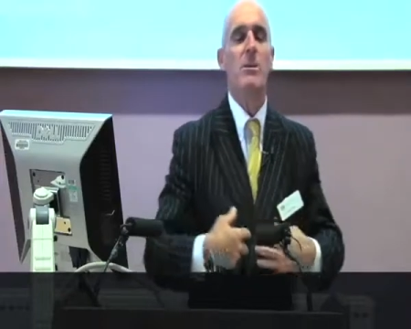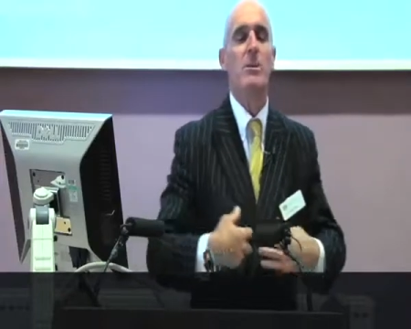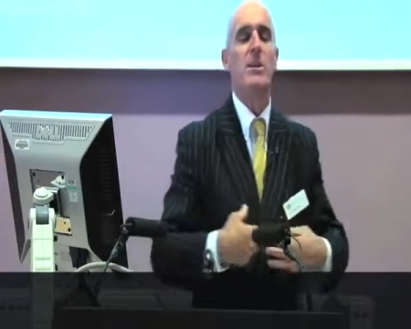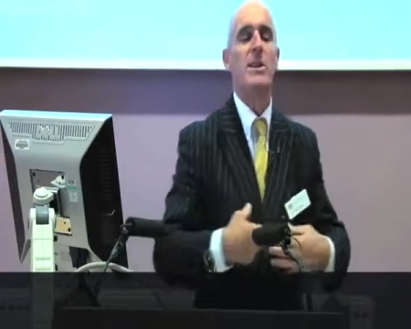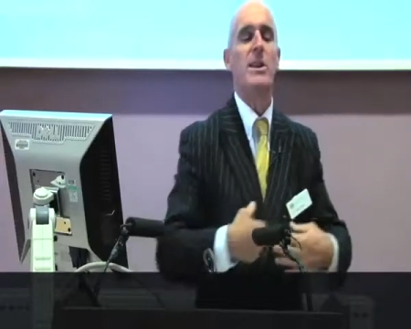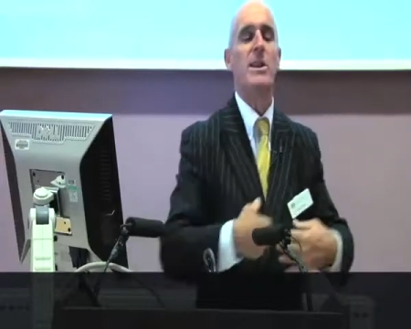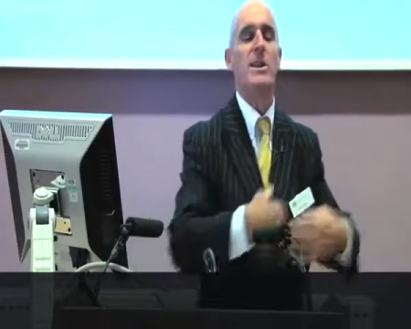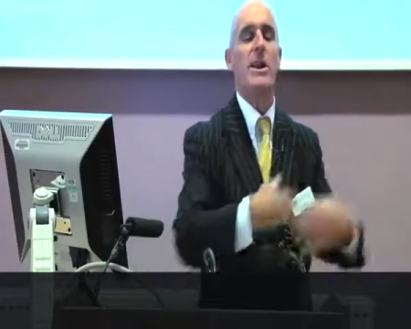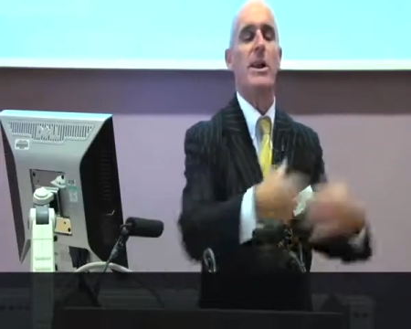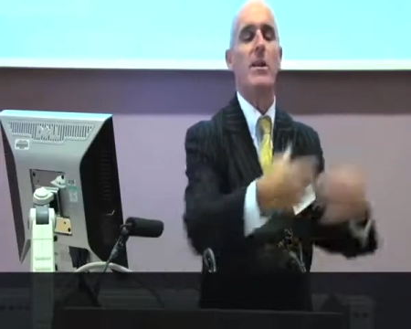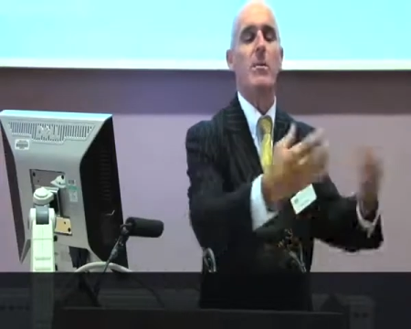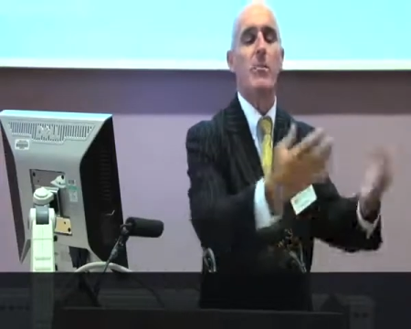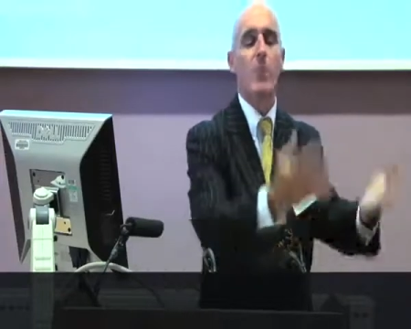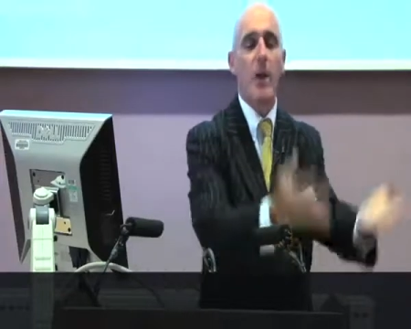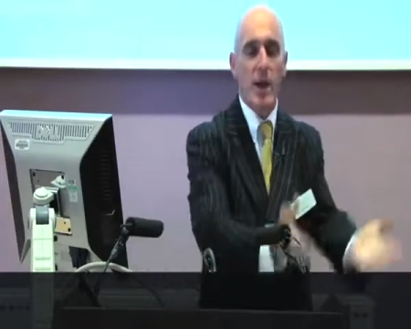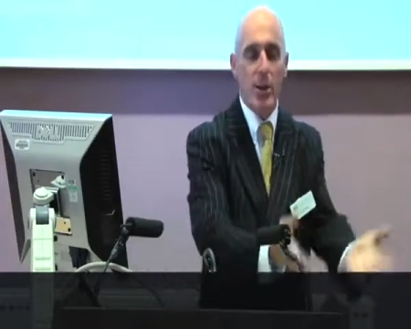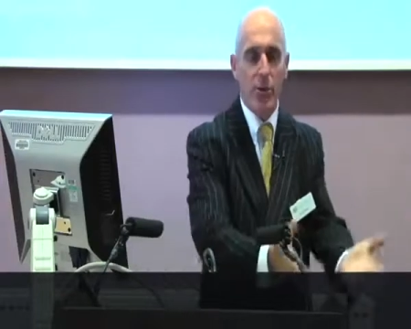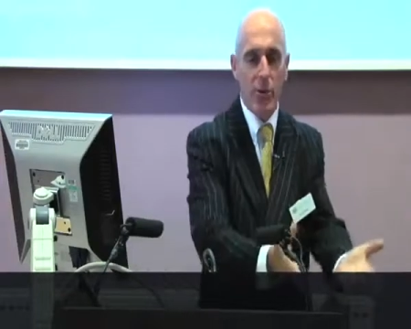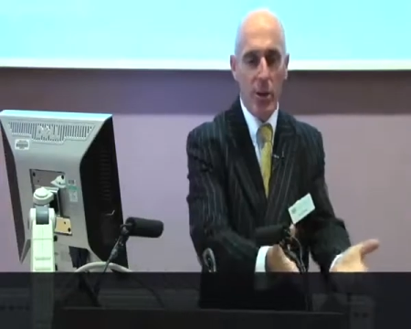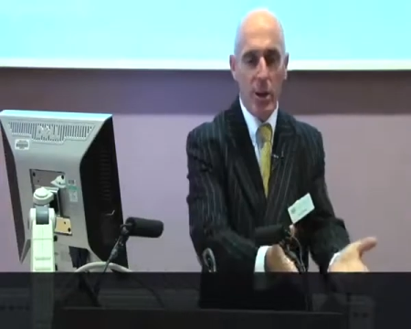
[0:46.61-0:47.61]
sell
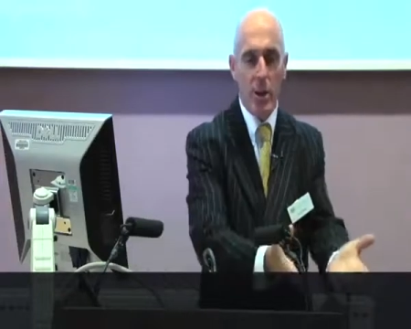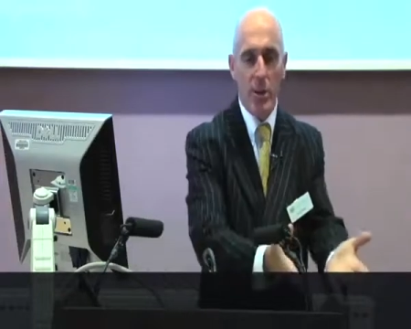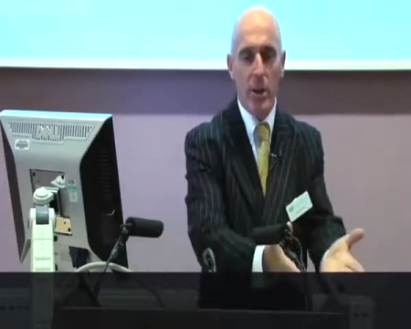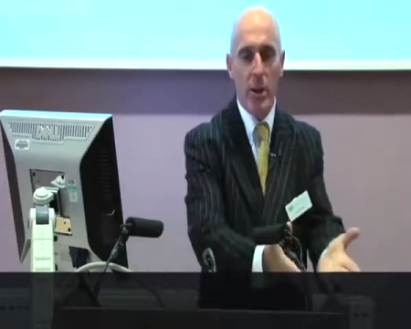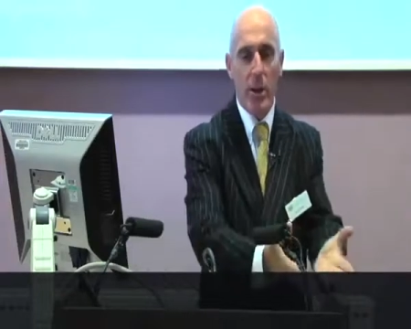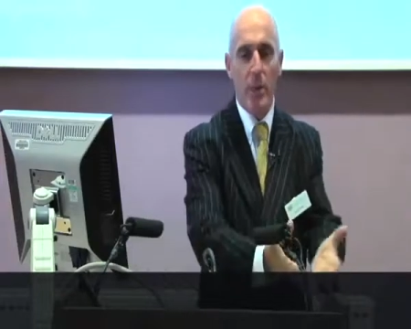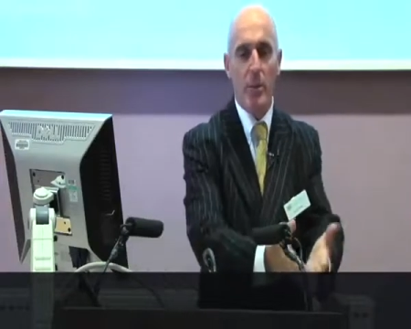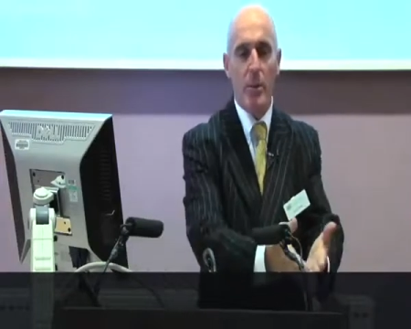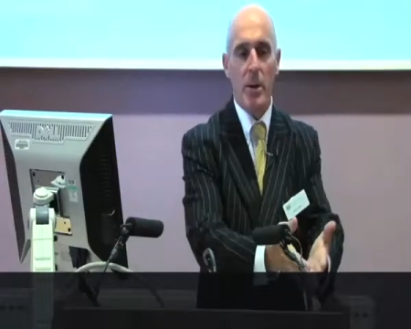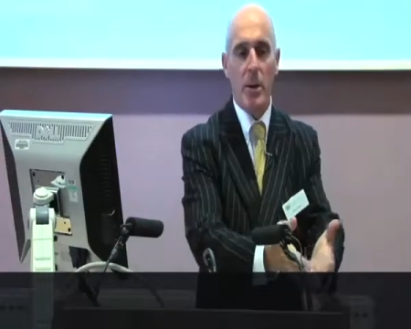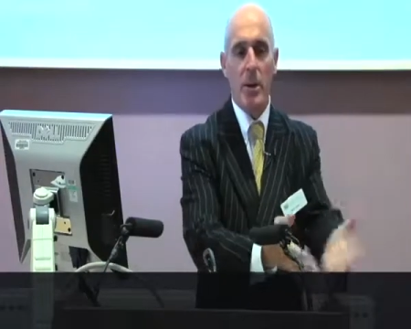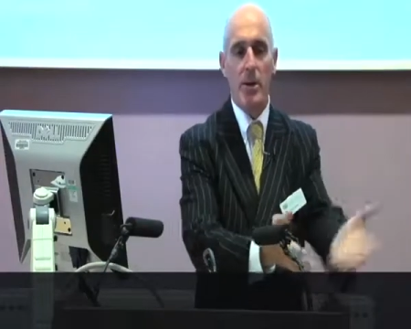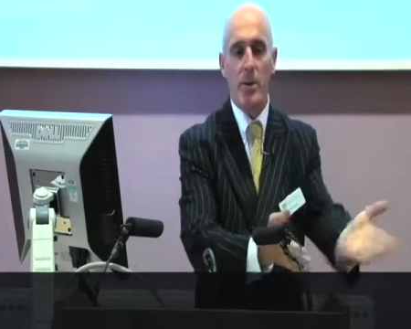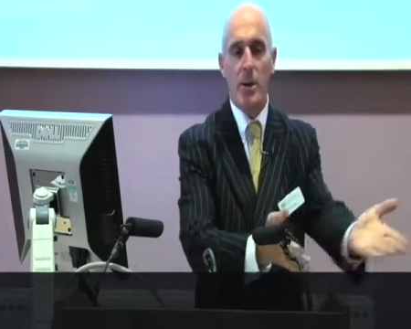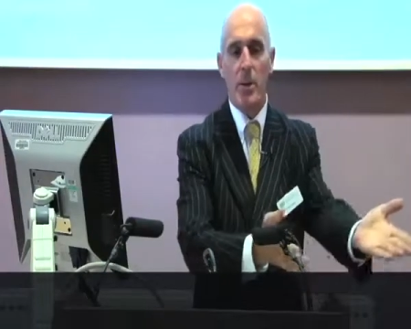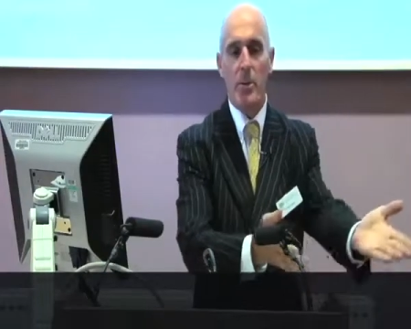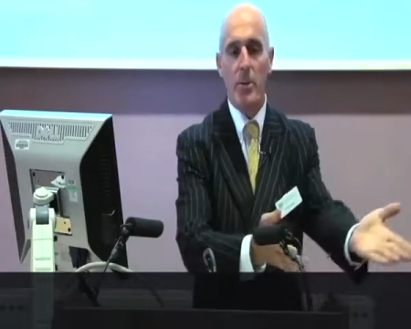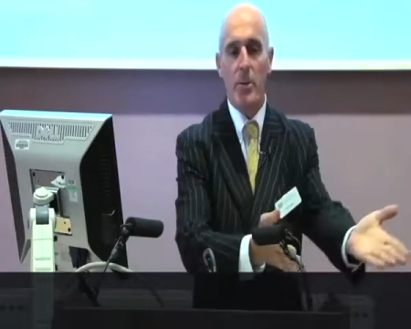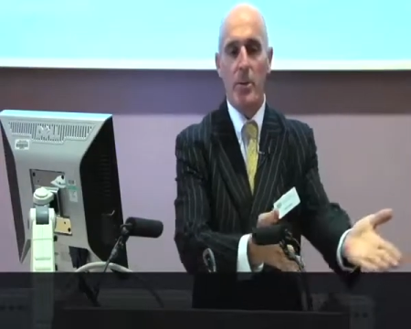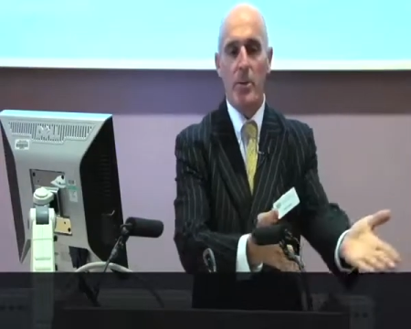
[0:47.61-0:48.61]
my shares in company A to
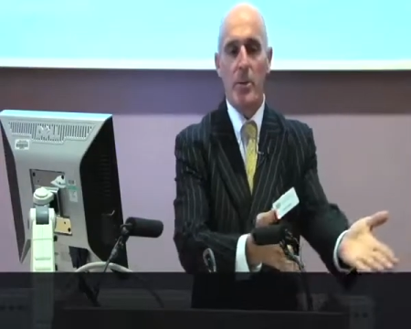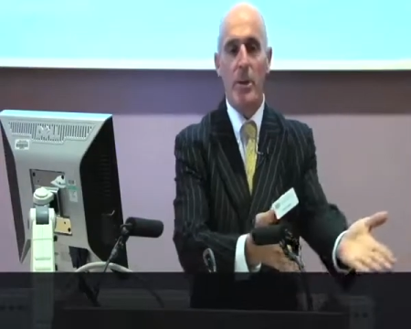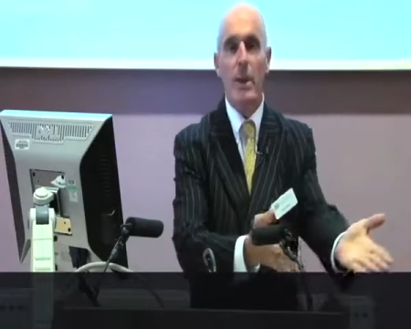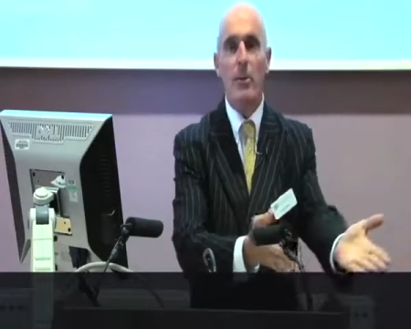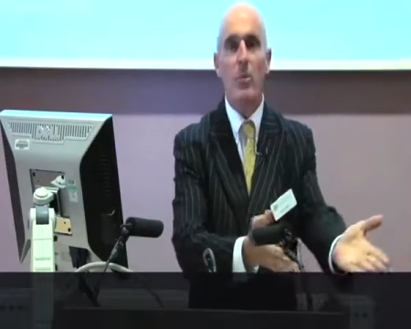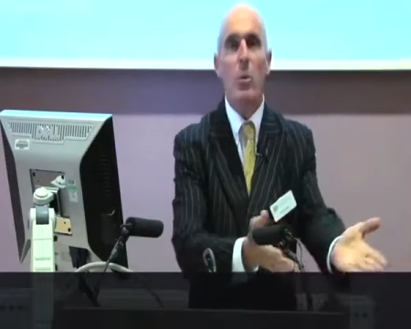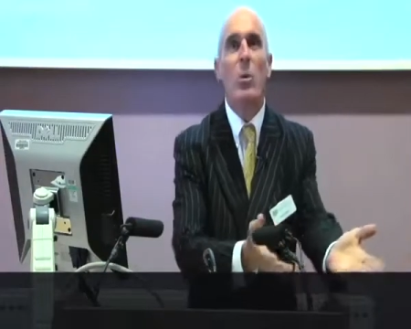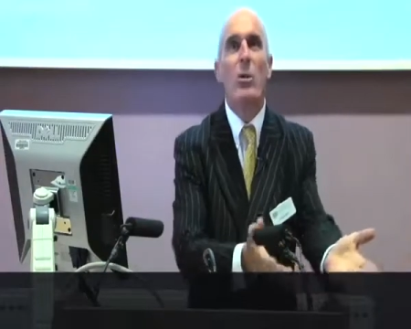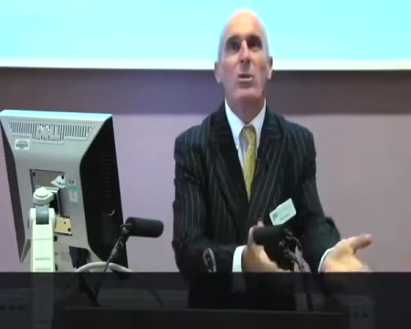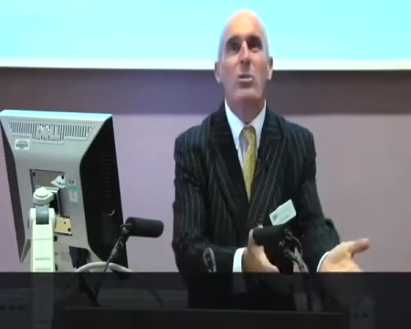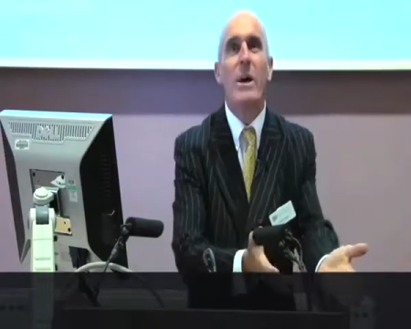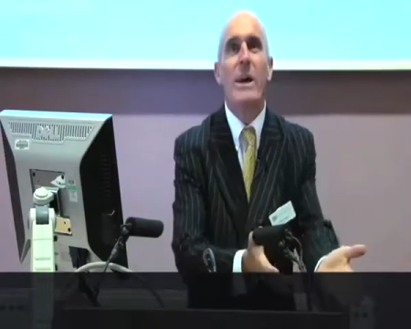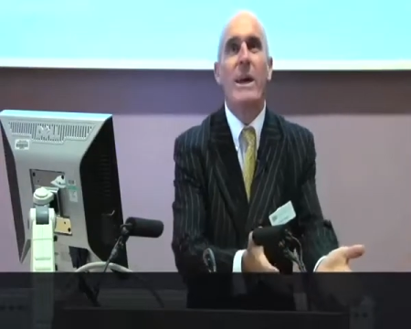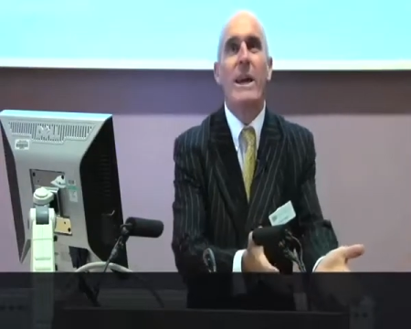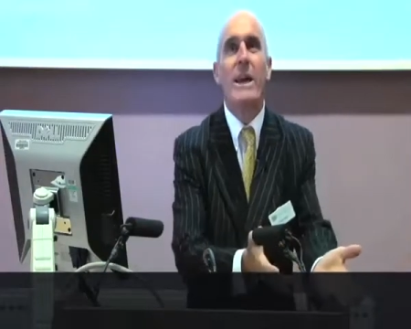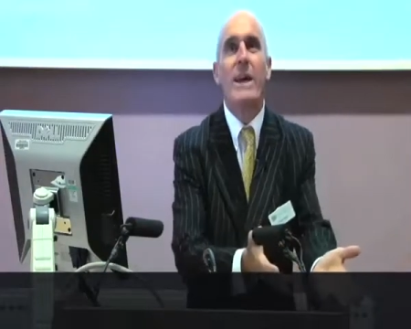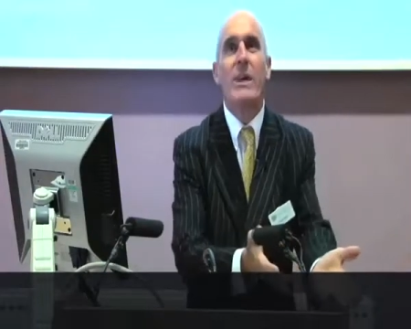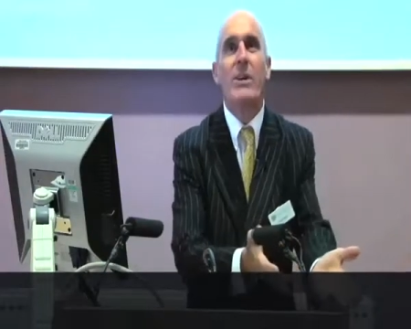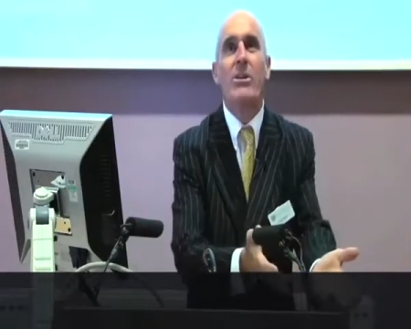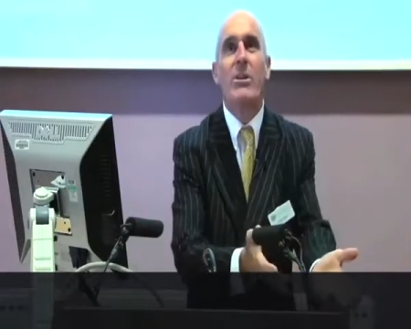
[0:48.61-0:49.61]
company B, but what do I
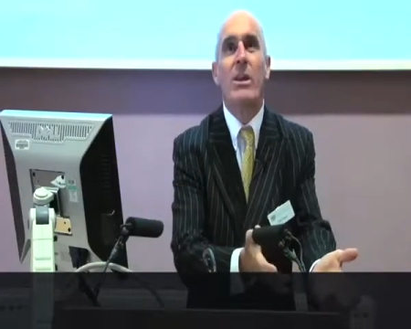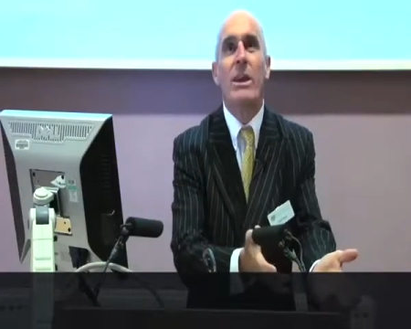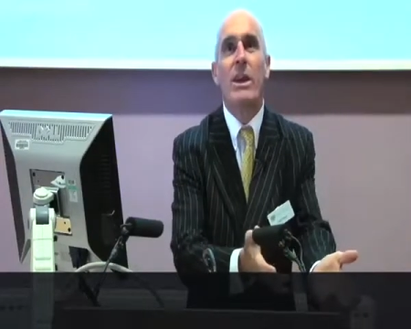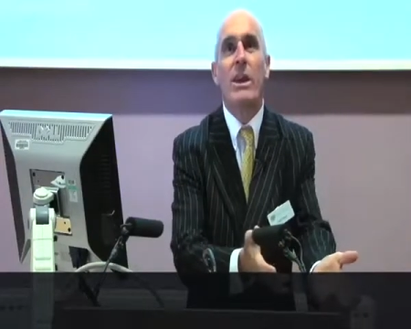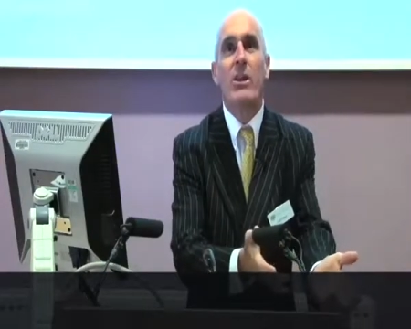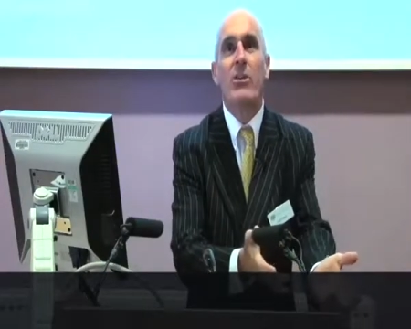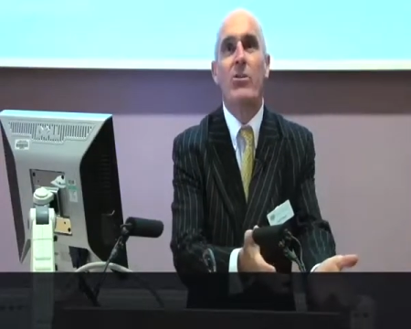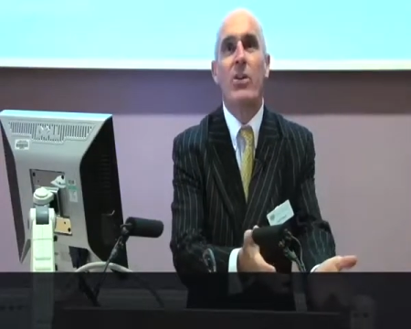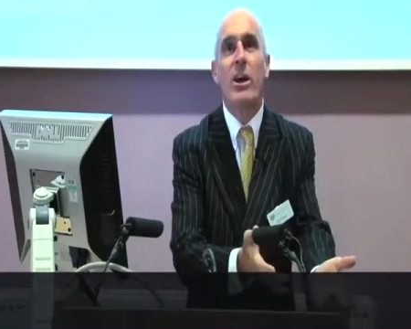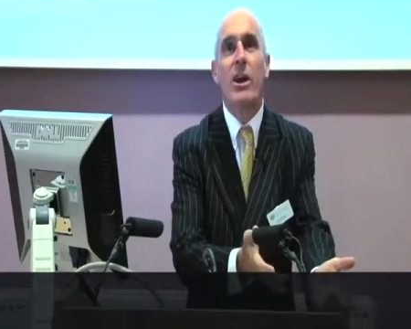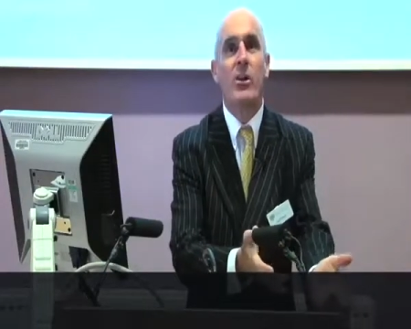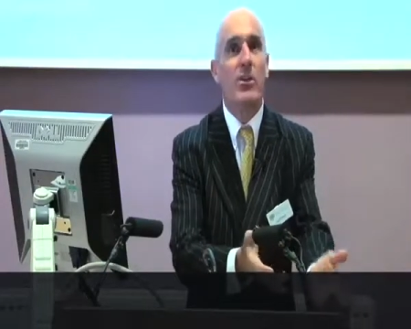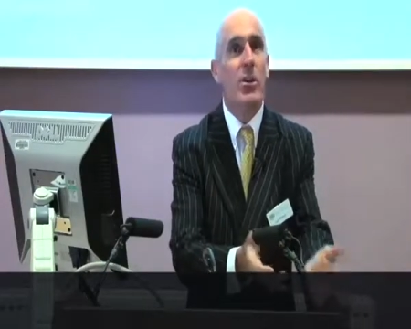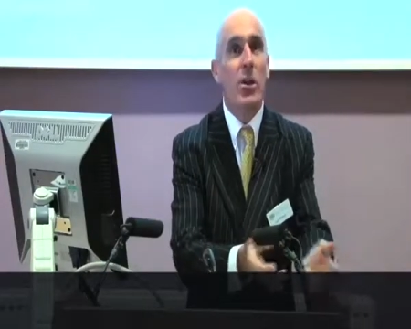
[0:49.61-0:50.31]
get in exchange?